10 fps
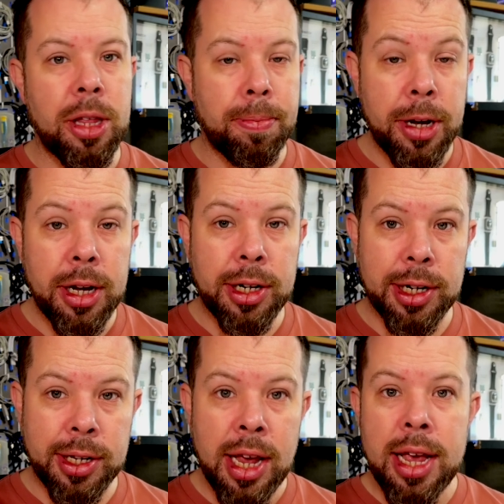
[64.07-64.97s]
the
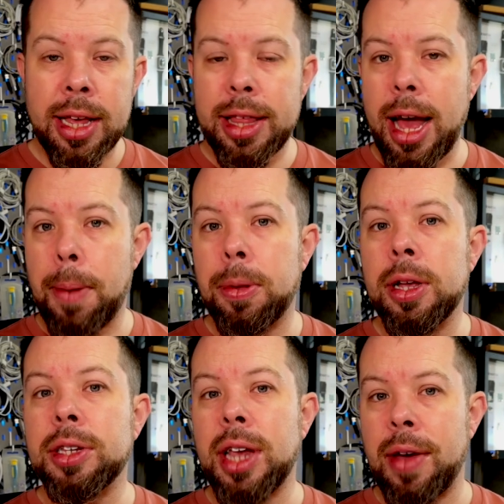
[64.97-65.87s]
purchase Apple
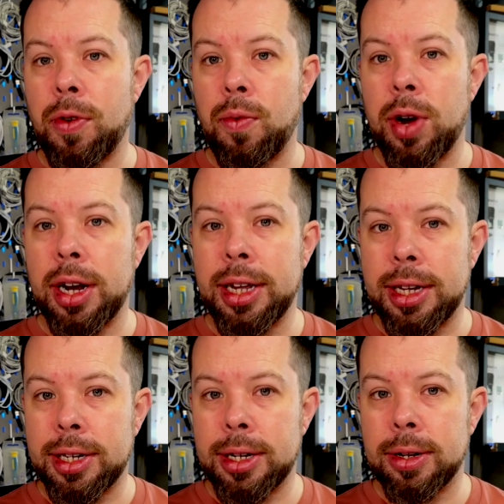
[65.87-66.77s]
has ever
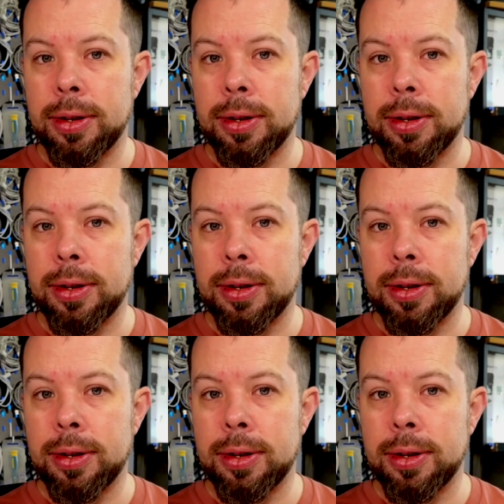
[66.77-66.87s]
released.